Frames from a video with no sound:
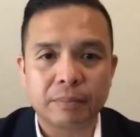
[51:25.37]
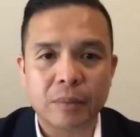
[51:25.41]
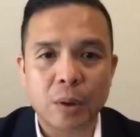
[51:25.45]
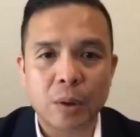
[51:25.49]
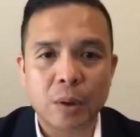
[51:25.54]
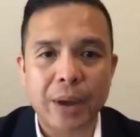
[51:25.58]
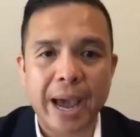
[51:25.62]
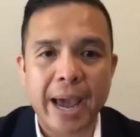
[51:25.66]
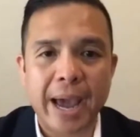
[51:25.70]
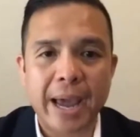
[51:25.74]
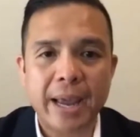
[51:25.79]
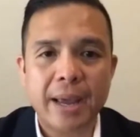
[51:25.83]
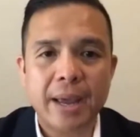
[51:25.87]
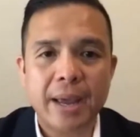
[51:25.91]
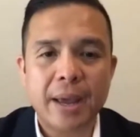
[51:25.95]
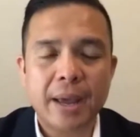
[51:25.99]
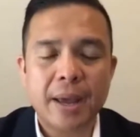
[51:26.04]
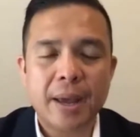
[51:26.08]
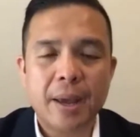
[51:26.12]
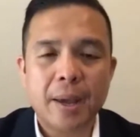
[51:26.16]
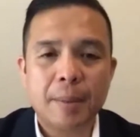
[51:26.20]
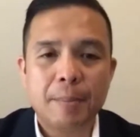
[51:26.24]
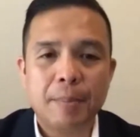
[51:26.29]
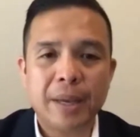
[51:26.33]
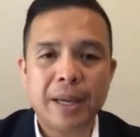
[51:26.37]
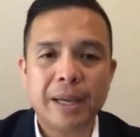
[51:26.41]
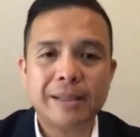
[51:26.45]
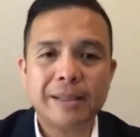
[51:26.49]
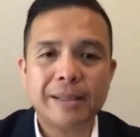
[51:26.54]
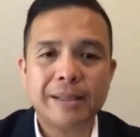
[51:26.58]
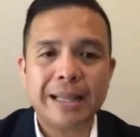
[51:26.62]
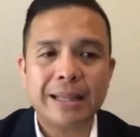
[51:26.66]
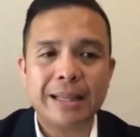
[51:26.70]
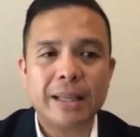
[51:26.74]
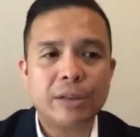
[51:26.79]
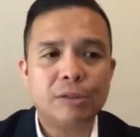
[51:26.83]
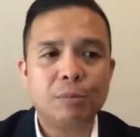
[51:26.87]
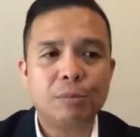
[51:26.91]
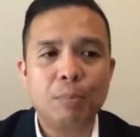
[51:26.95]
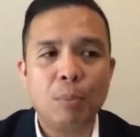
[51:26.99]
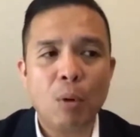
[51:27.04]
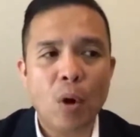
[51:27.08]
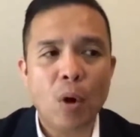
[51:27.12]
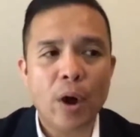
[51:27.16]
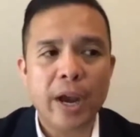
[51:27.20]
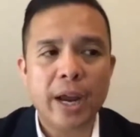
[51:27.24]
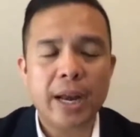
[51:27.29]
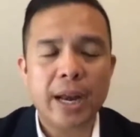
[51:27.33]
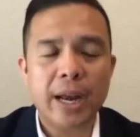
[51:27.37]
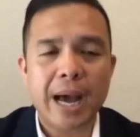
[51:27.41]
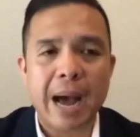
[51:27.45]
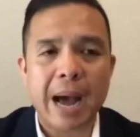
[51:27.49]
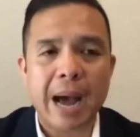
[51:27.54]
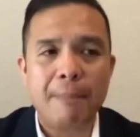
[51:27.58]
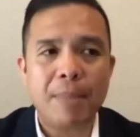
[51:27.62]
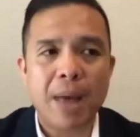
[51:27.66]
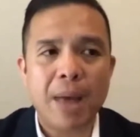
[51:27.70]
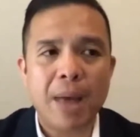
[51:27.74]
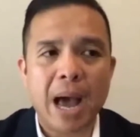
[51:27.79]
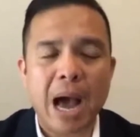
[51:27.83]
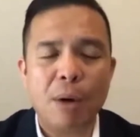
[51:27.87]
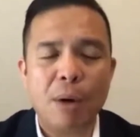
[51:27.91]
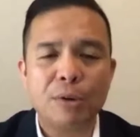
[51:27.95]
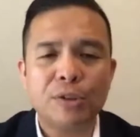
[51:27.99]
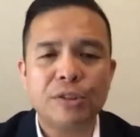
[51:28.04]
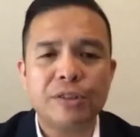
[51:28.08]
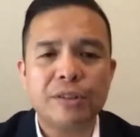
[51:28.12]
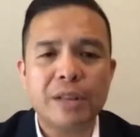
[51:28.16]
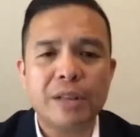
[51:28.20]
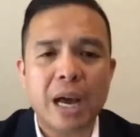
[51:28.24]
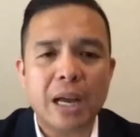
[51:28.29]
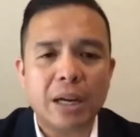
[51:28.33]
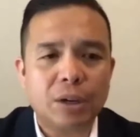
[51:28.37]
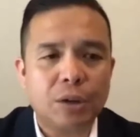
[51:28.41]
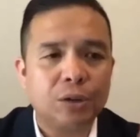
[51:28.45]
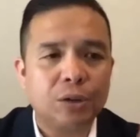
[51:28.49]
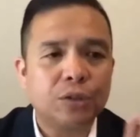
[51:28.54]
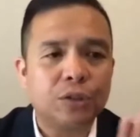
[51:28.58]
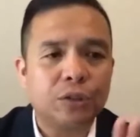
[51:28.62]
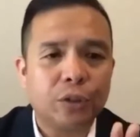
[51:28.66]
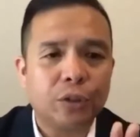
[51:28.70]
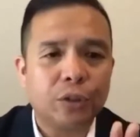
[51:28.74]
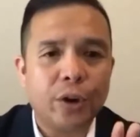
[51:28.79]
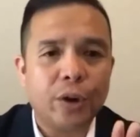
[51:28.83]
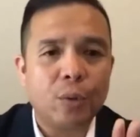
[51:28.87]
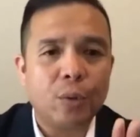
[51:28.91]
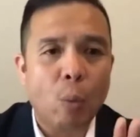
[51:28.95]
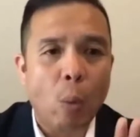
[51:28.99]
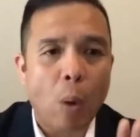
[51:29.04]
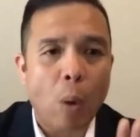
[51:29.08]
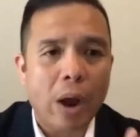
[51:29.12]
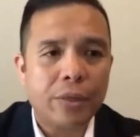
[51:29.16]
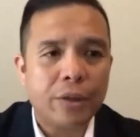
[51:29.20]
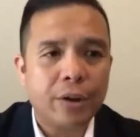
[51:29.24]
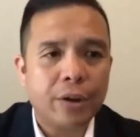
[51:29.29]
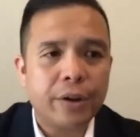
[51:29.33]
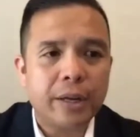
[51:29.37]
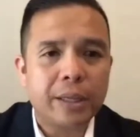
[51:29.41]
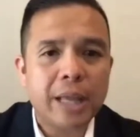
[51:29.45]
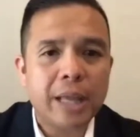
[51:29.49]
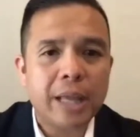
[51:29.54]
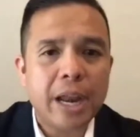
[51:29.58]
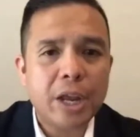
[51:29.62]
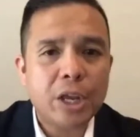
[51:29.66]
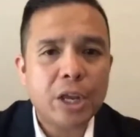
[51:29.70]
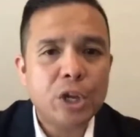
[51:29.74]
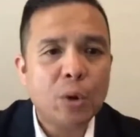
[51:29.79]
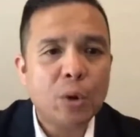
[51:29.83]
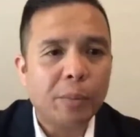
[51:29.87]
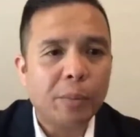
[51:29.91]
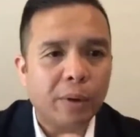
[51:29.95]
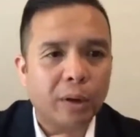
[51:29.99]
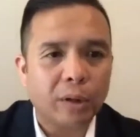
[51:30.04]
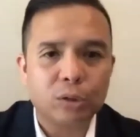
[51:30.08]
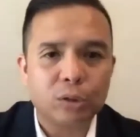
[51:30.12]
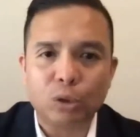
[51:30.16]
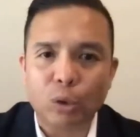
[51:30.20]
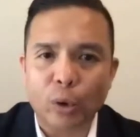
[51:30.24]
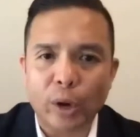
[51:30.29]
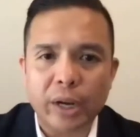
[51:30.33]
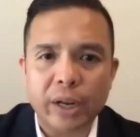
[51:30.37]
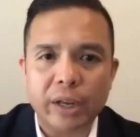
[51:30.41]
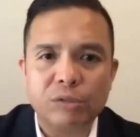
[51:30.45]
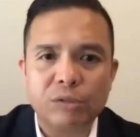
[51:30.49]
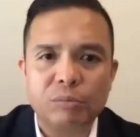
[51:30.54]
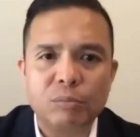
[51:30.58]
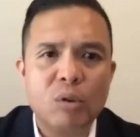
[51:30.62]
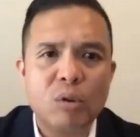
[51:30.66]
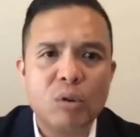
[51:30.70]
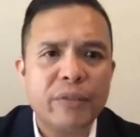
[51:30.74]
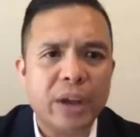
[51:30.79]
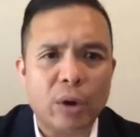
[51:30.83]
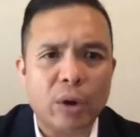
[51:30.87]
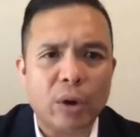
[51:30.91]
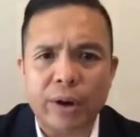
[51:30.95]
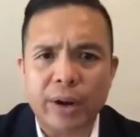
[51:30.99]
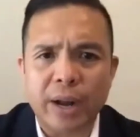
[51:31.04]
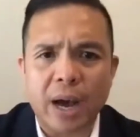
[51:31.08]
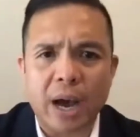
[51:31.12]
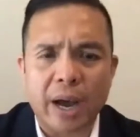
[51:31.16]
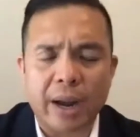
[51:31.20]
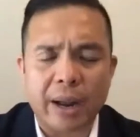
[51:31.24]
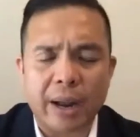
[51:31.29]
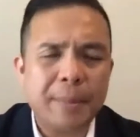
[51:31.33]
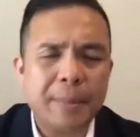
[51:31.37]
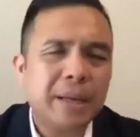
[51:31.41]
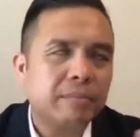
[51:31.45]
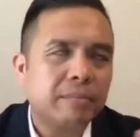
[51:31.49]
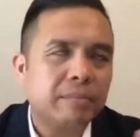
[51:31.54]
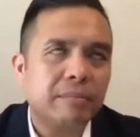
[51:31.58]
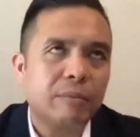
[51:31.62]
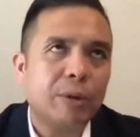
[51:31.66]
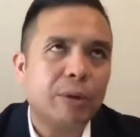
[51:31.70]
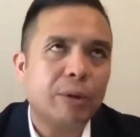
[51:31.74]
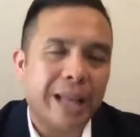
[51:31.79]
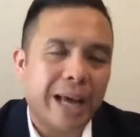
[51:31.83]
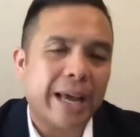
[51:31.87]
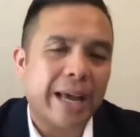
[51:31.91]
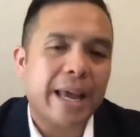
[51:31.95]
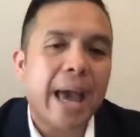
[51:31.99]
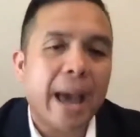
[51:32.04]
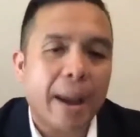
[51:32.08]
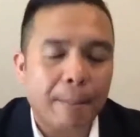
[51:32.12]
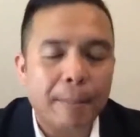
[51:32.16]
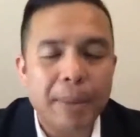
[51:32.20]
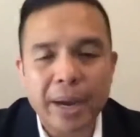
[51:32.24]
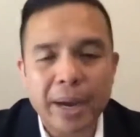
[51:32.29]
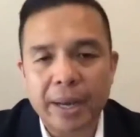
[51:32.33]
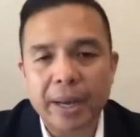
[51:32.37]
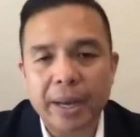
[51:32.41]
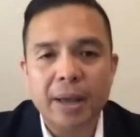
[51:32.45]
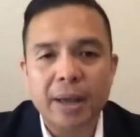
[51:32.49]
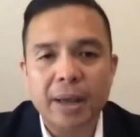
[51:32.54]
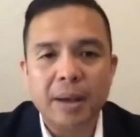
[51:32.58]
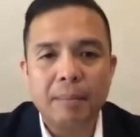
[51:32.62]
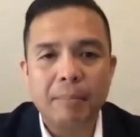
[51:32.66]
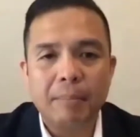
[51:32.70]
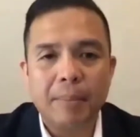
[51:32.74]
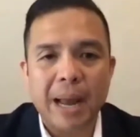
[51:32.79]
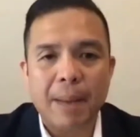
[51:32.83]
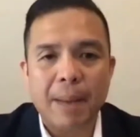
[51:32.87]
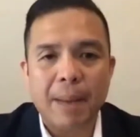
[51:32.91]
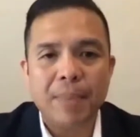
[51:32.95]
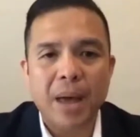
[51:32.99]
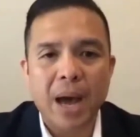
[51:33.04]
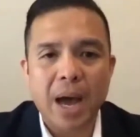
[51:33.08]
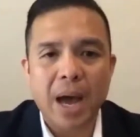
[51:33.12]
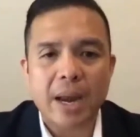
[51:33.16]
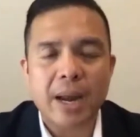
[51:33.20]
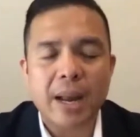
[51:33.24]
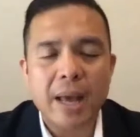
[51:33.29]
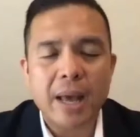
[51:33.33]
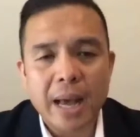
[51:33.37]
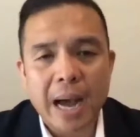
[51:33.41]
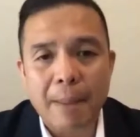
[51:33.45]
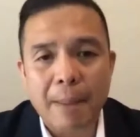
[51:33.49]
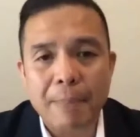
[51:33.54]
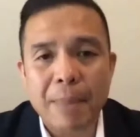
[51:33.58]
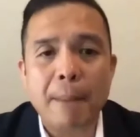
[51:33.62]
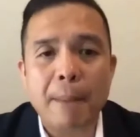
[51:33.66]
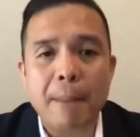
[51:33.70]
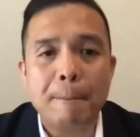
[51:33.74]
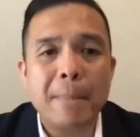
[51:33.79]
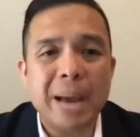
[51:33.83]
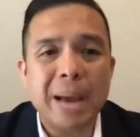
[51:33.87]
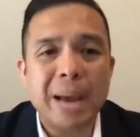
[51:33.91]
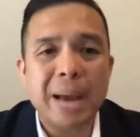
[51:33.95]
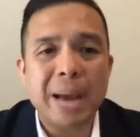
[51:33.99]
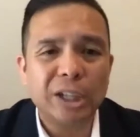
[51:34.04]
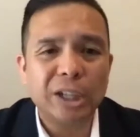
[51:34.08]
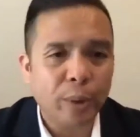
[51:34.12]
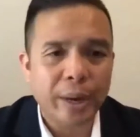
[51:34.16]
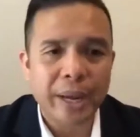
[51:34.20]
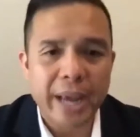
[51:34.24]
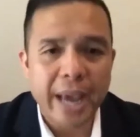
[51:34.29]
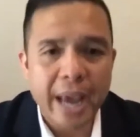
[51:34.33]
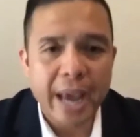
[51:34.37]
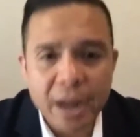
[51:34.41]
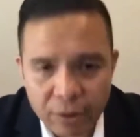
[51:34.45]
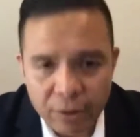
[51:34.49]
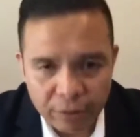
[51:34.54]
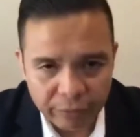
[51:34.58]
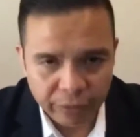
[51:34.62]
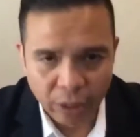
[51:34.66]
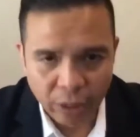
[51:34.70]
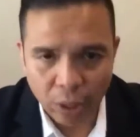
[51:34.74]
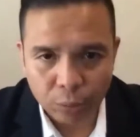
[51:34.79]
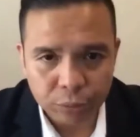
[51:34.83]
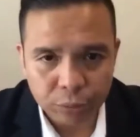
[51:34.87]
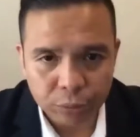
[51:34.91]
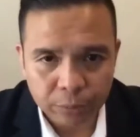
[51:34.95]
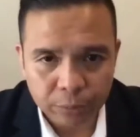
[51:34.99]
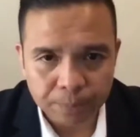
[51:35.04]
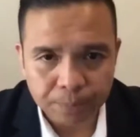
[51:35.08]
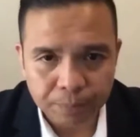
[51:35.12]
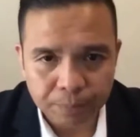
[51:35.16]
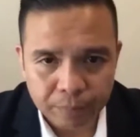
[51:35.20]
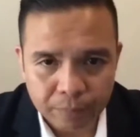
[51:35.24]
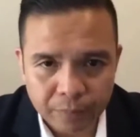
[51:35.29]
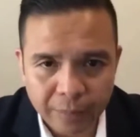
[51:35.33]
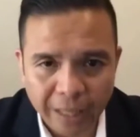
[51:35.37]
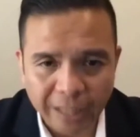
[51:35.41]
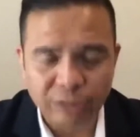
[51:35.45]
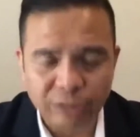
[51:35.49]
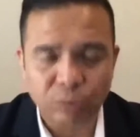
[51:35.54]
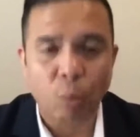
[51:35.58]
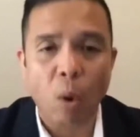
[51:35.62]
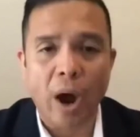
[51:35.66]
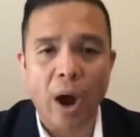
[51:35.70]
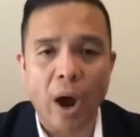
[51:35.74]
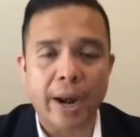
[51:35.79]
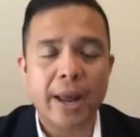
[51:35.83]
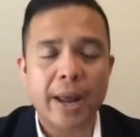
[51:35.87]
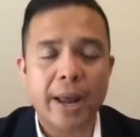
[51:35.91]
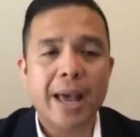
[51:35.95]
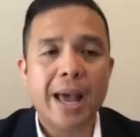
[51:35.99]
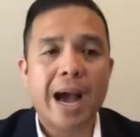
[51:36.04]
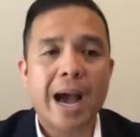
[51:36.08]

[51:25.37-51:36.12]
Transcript: Okay. Because at this point, I was not concerned whether the glenohumeral joint is moving or not. I mean, well, I am, but I'm not measuring any of those. That's one.